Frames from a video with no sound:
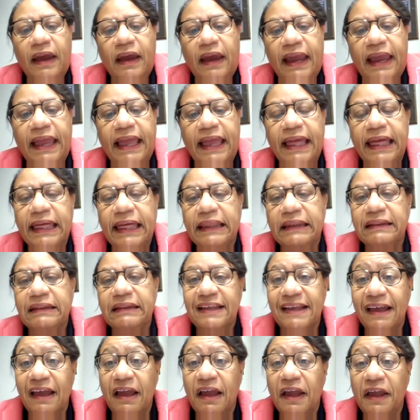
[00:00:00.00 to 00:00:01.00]
and
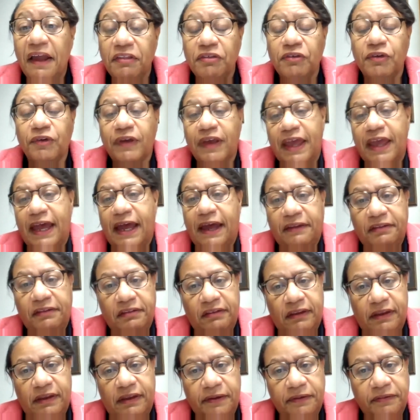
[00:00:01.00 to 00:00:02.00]
the other
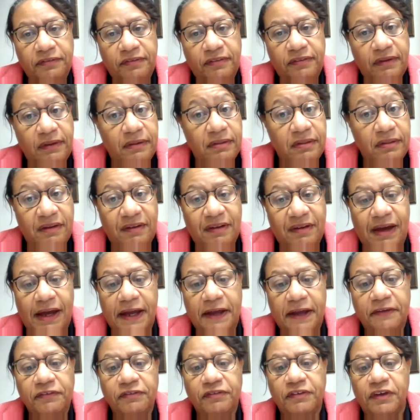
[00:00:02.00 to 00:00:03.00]
Catholics in the
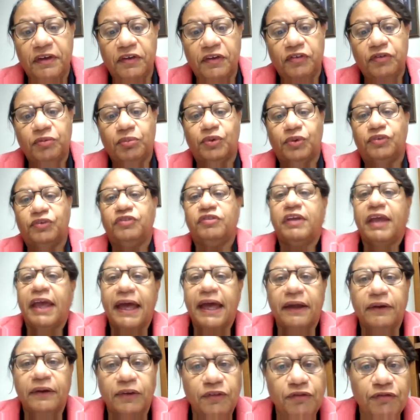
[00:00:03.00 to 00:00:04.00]
diocese were
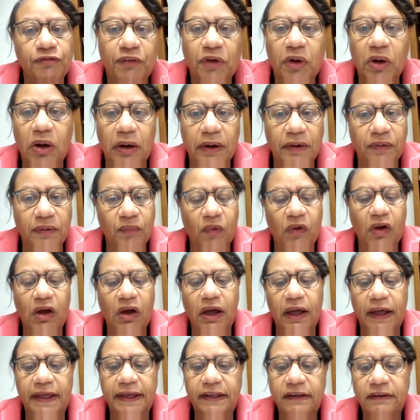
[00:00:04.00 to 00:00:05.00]
scattered far and
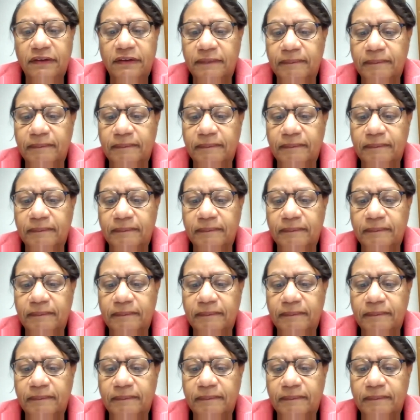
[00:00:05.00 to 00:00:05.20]
wide.